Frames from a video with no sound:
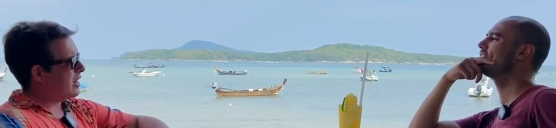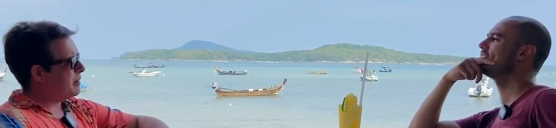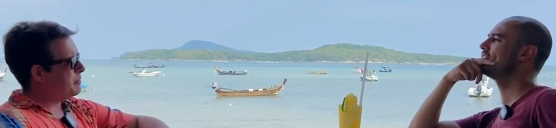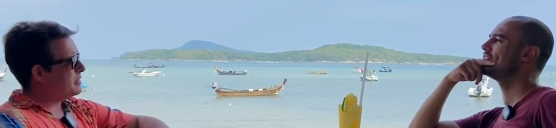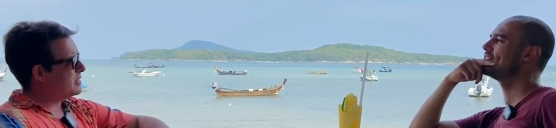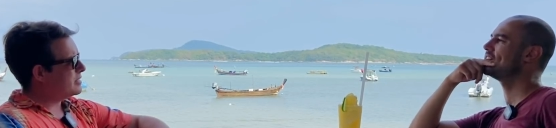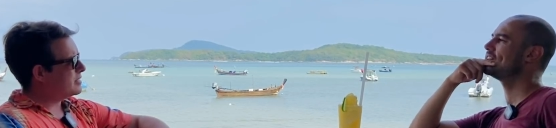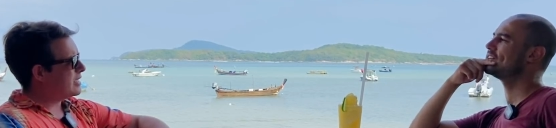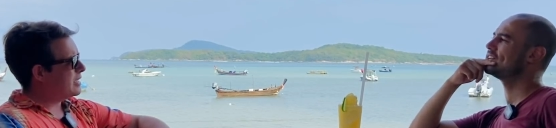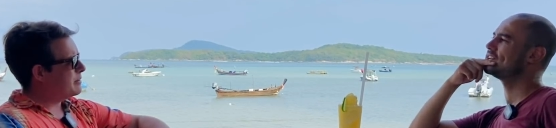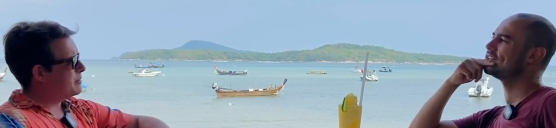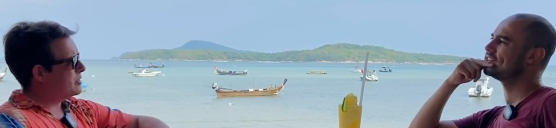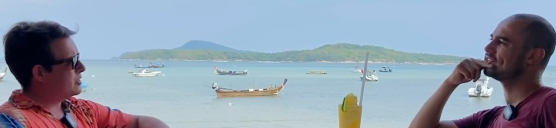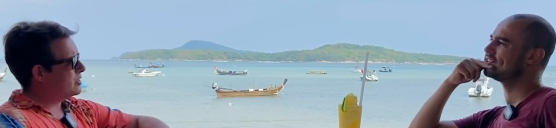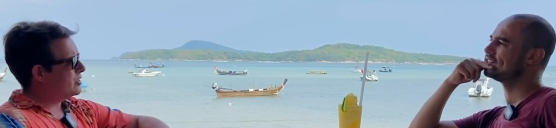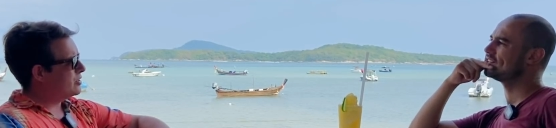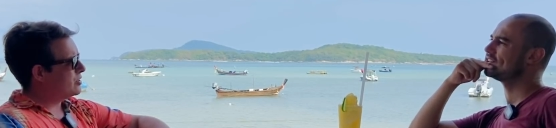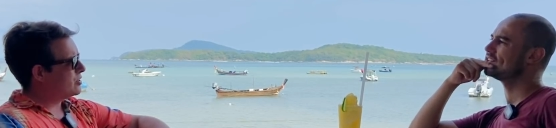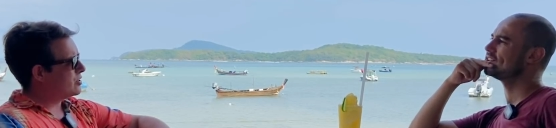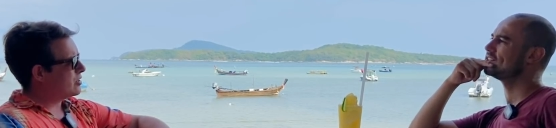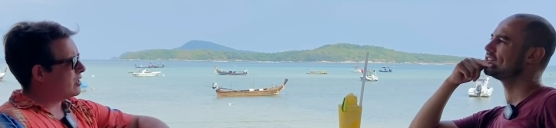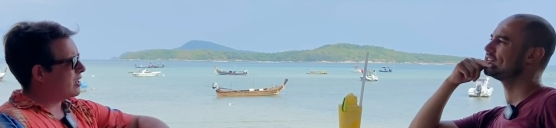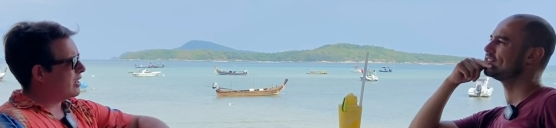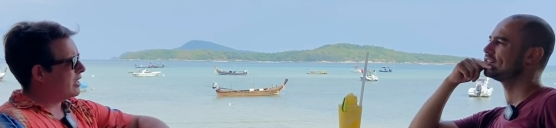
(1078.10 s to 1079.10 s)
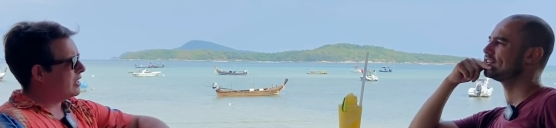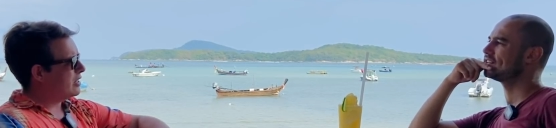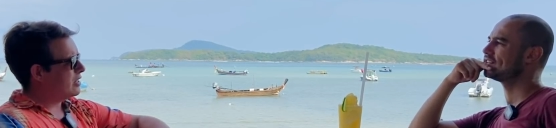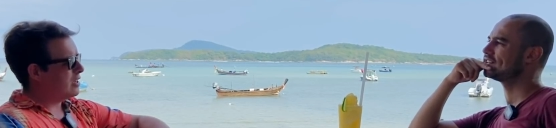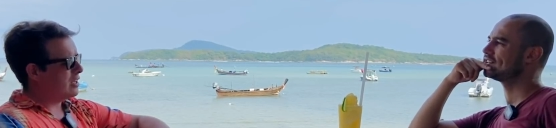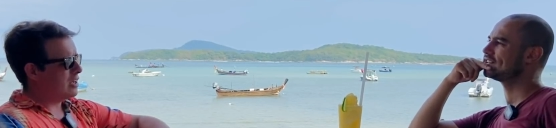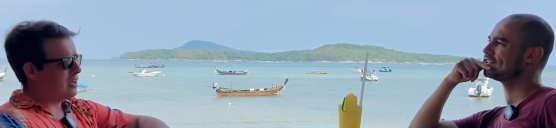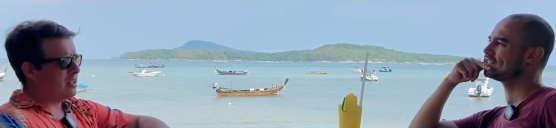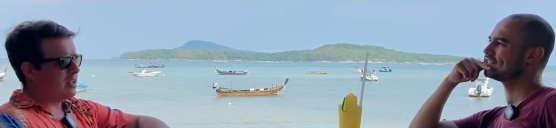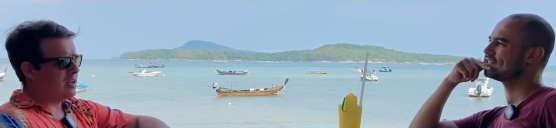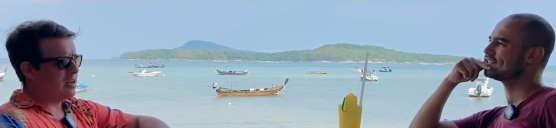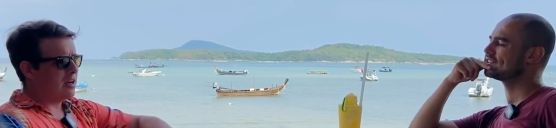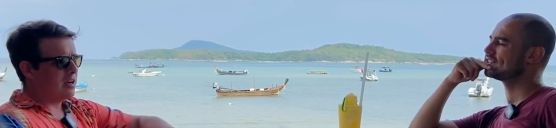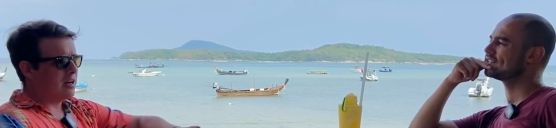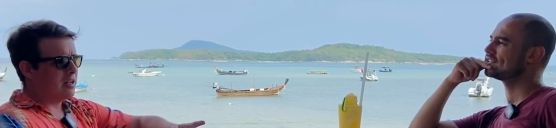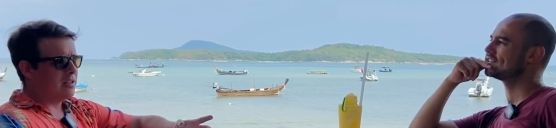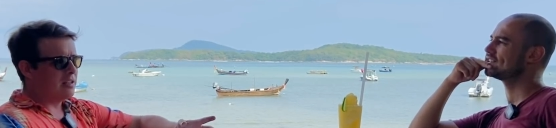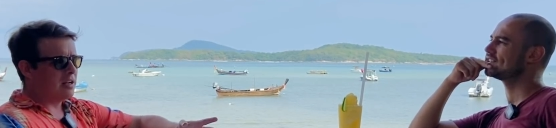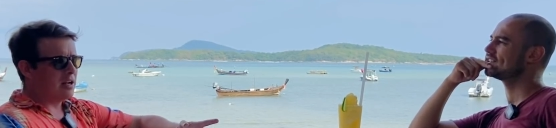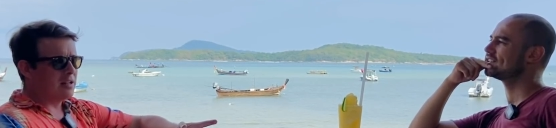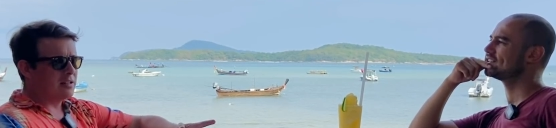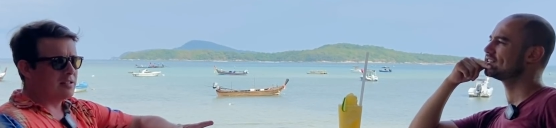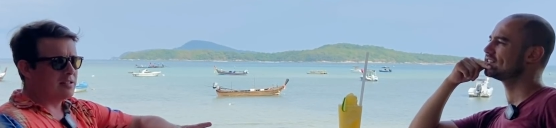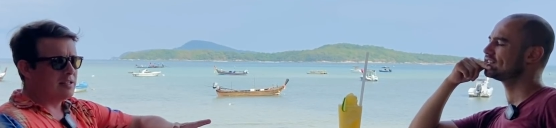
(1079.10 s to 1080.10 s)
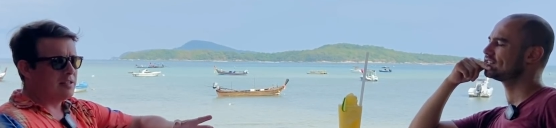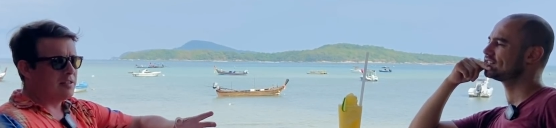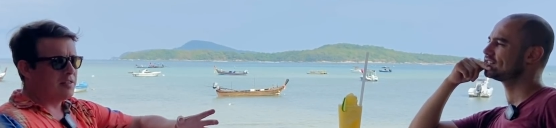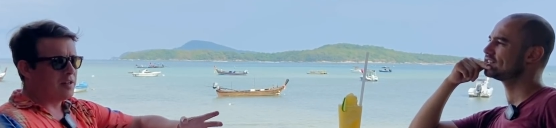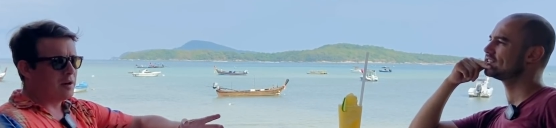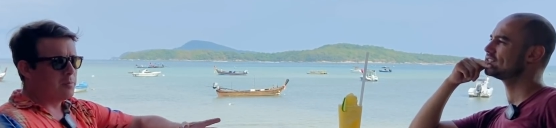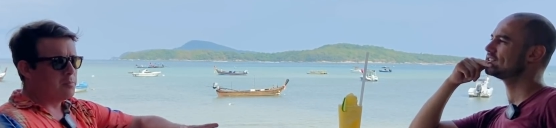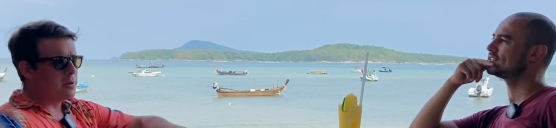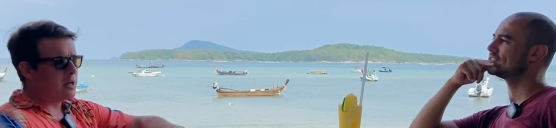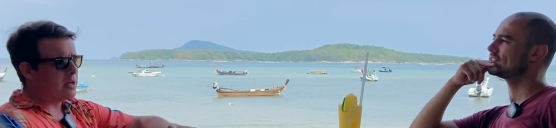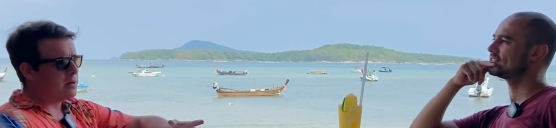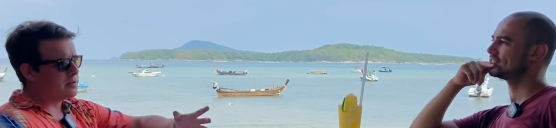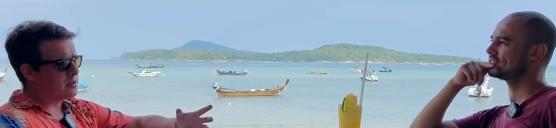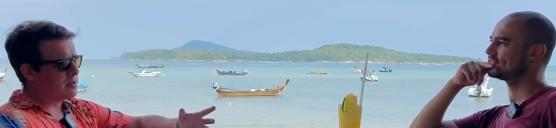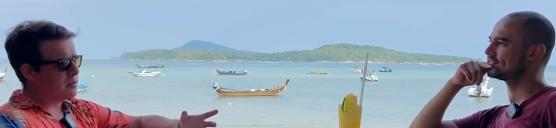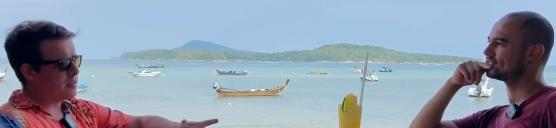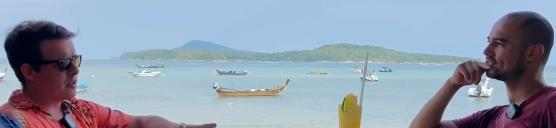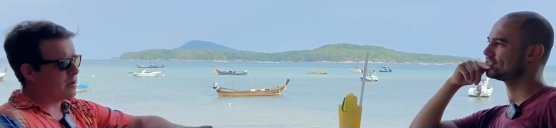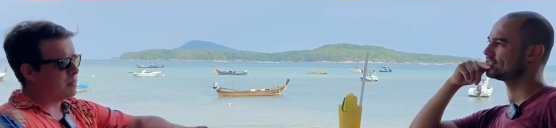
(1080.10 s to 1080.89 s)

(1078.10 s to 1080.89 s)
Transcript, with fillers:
Speaker 1: I'm the same as you, Chai, you know, I, I'll, I'll see thumbnails and